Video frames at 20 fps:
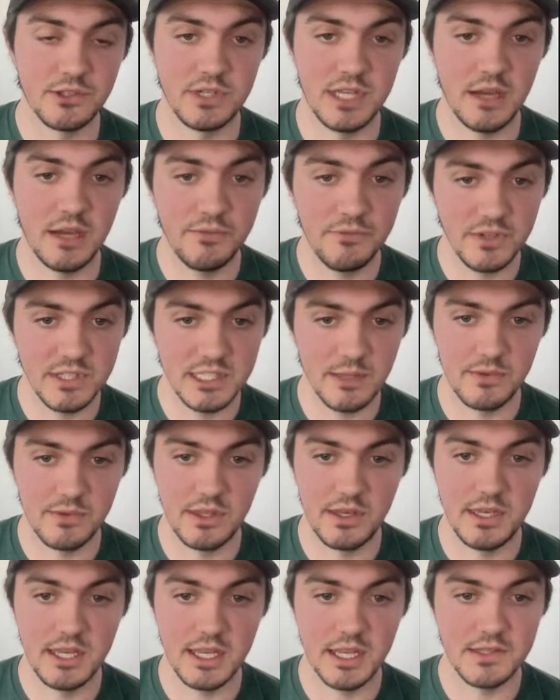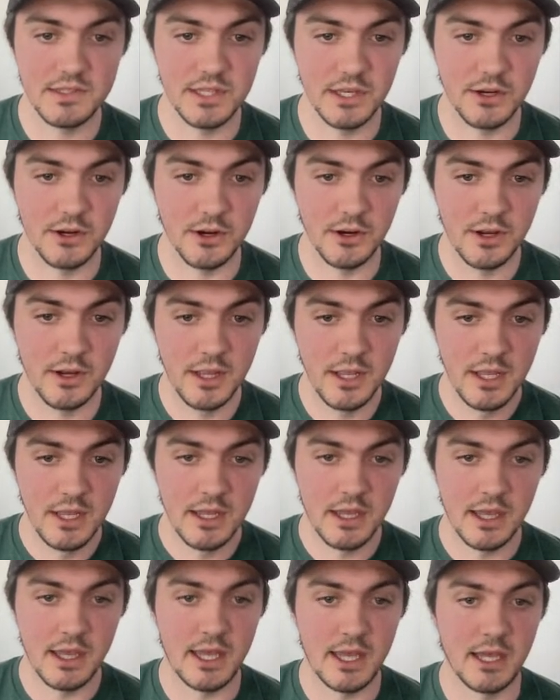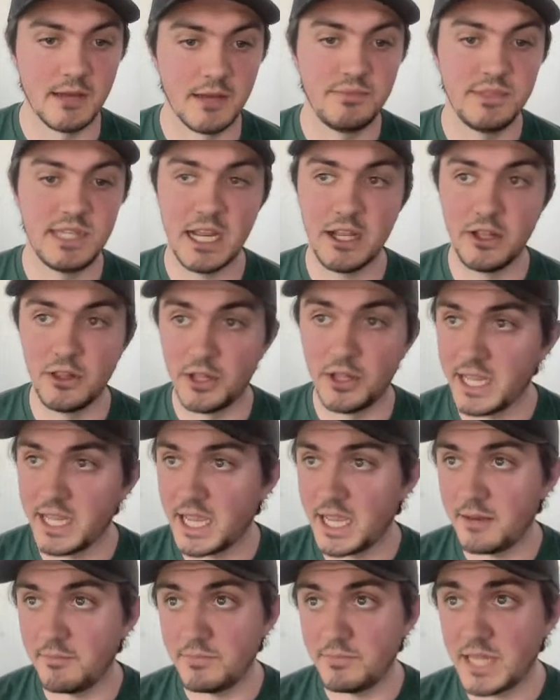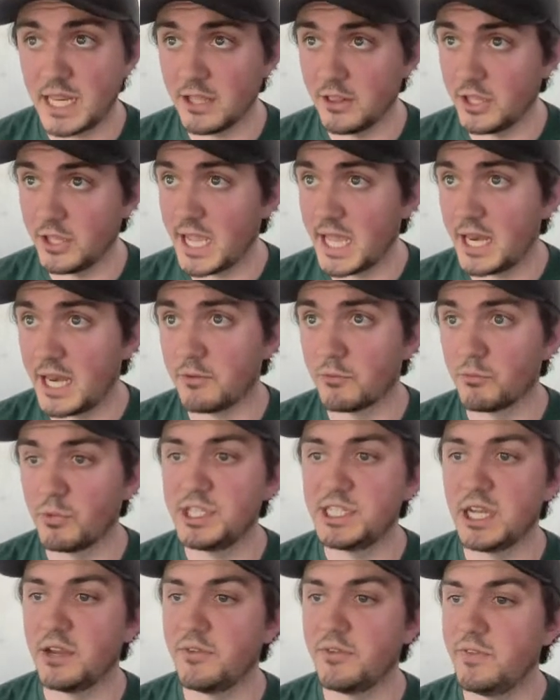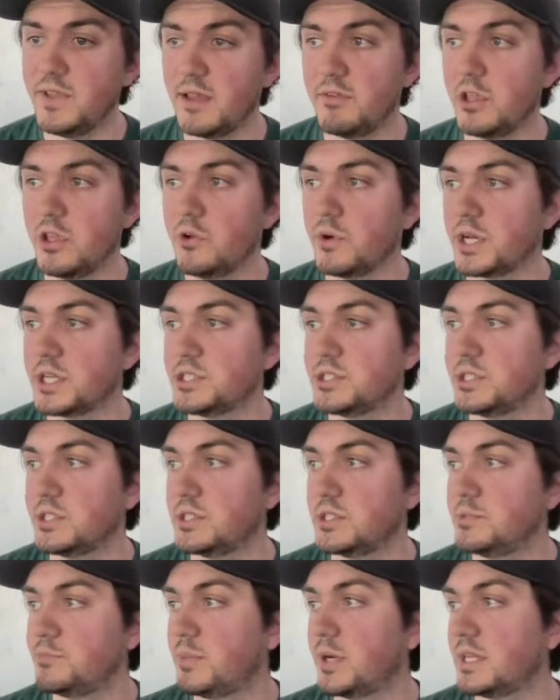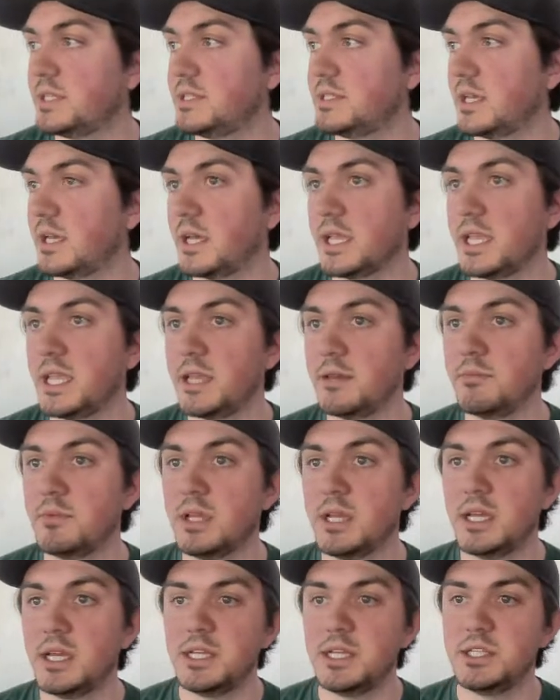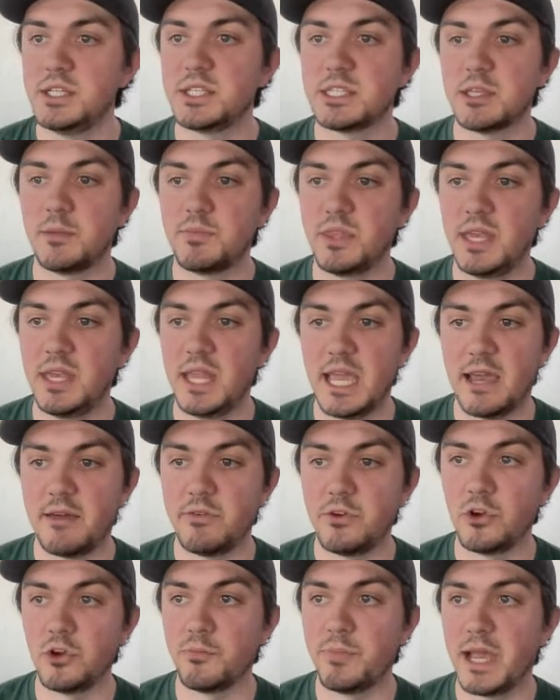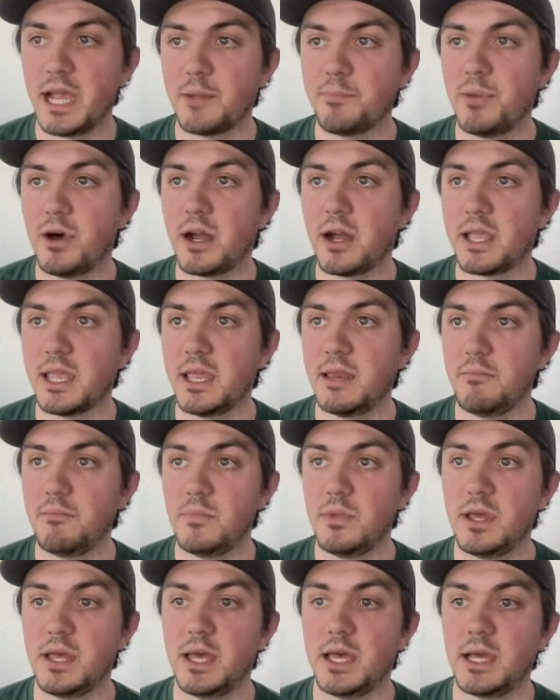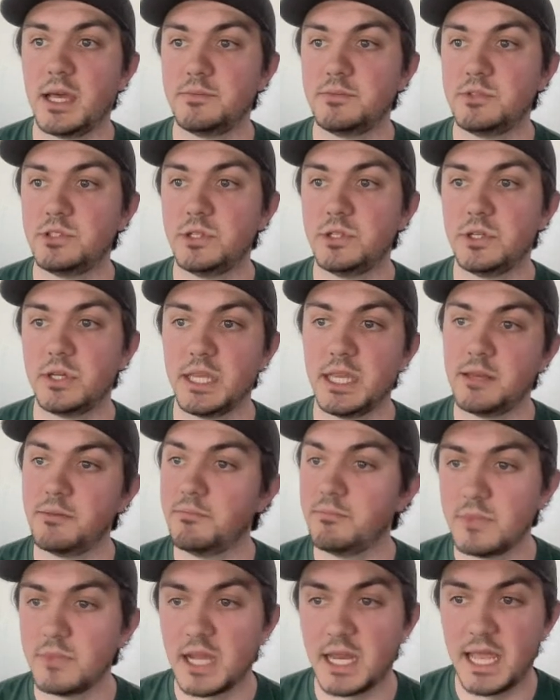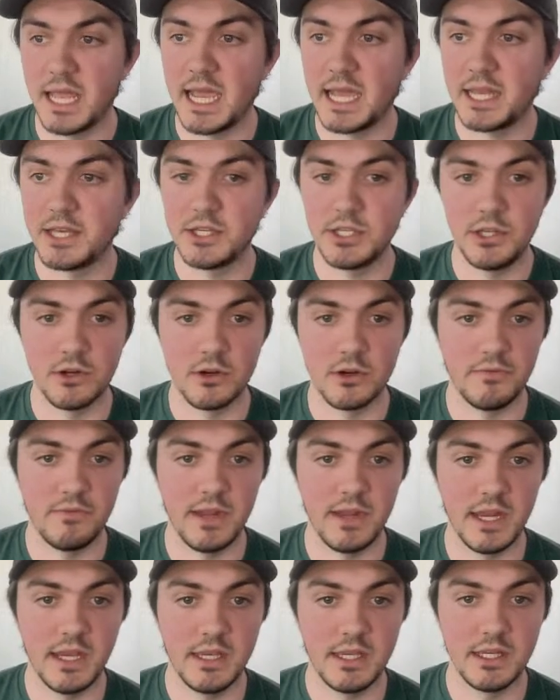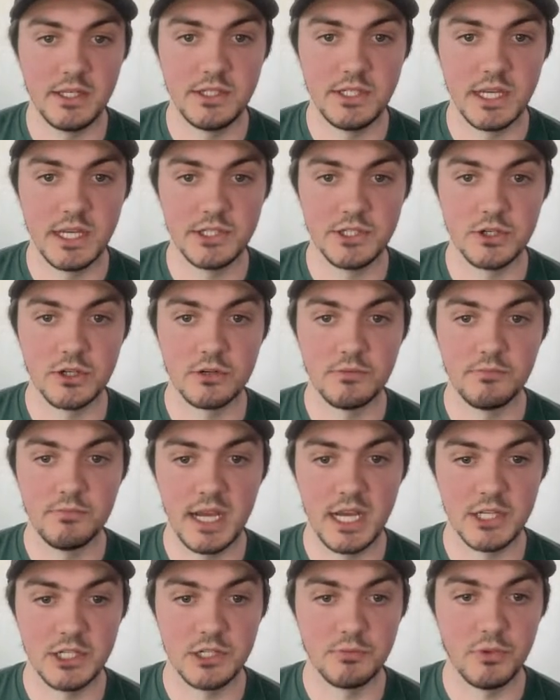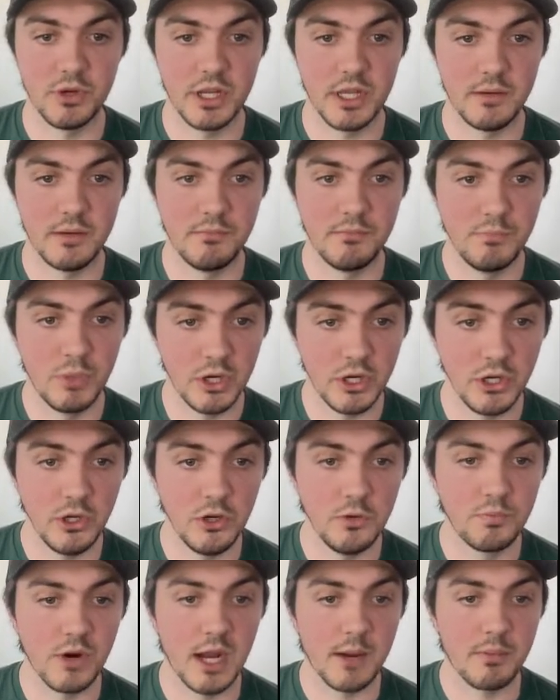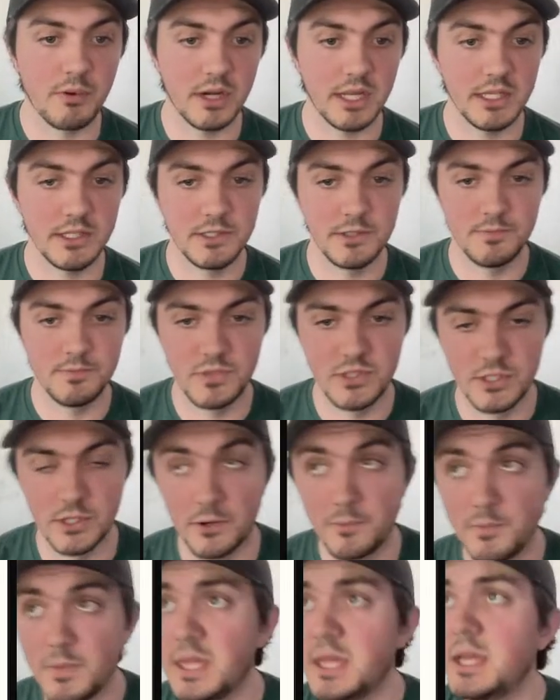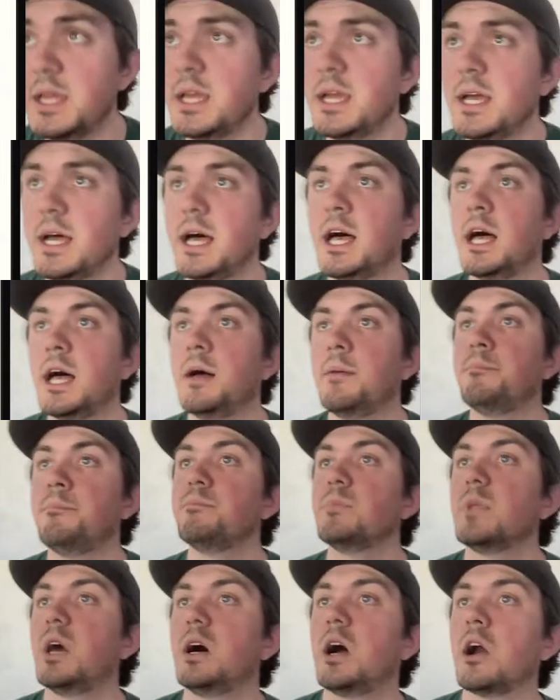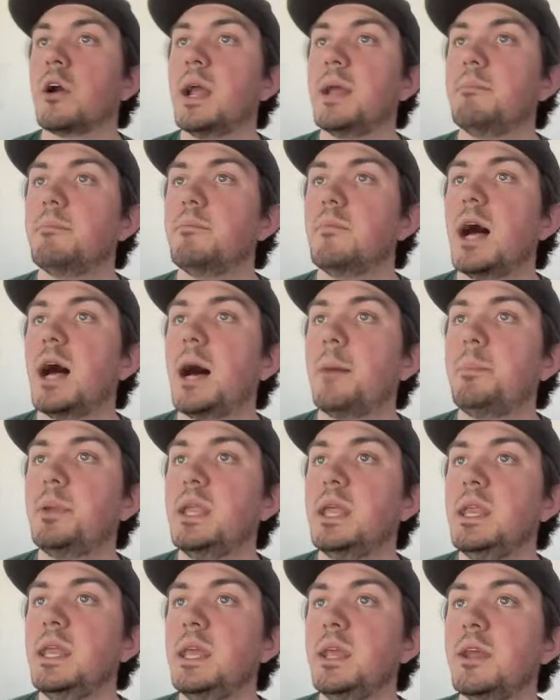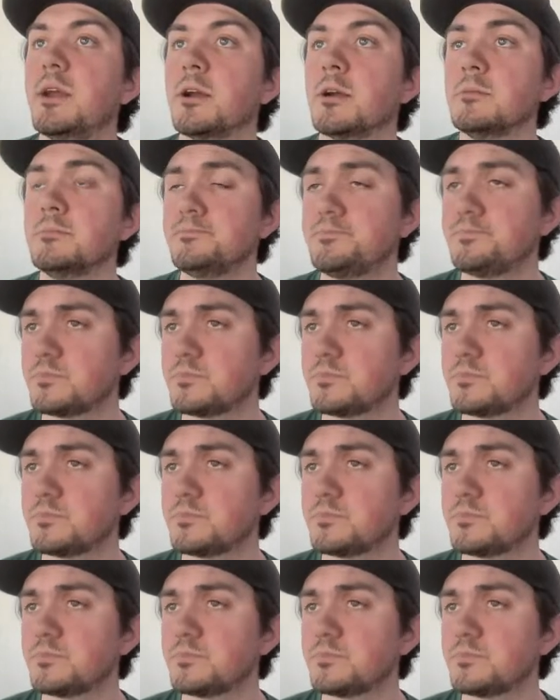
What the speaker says: So definitely something to consider. Take a look at it. Reach out if you have any questions. But again, just something to have in your back pocket to again kind of add to your advantage as you're booking new properties. So all right, hopping in here.